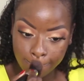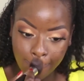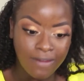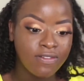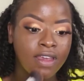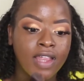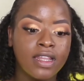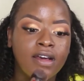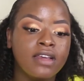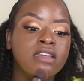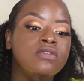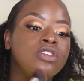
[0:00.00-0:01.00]
I find that
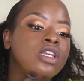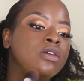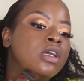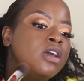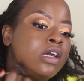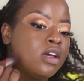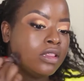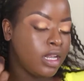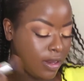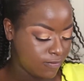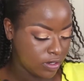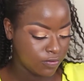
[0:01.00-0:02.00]
that gives you the
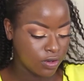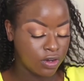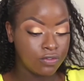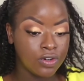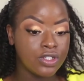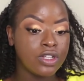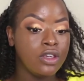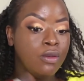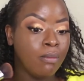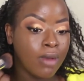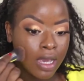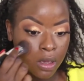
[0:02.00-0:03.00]
level of coverage that you
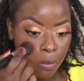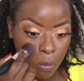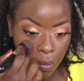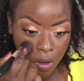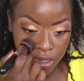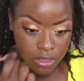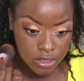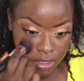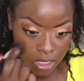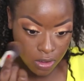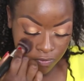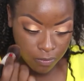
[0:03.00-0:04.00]
might want,
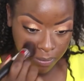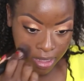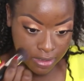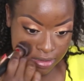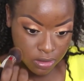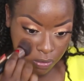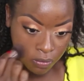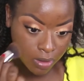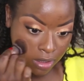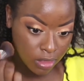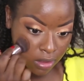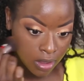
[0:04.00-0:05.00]
that you've missed
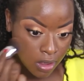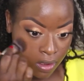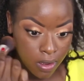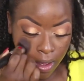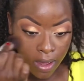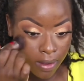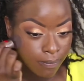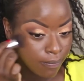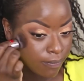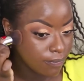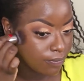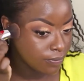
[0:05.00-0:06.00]
with
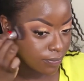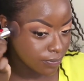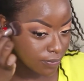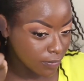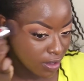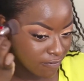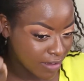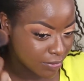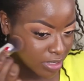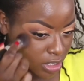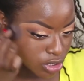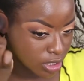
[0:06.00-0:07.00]
a
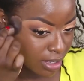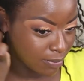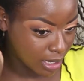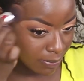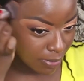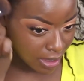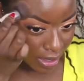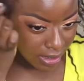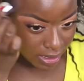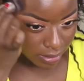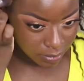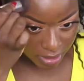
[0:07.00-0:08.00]
foundation that might be a
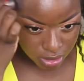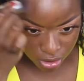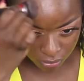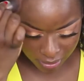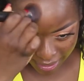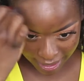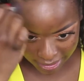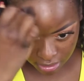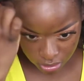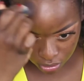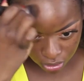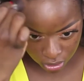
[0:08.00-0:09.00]
little bit too
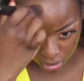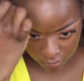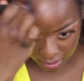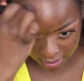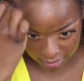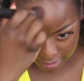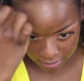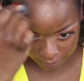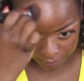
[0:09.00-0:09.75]
light or otherwise.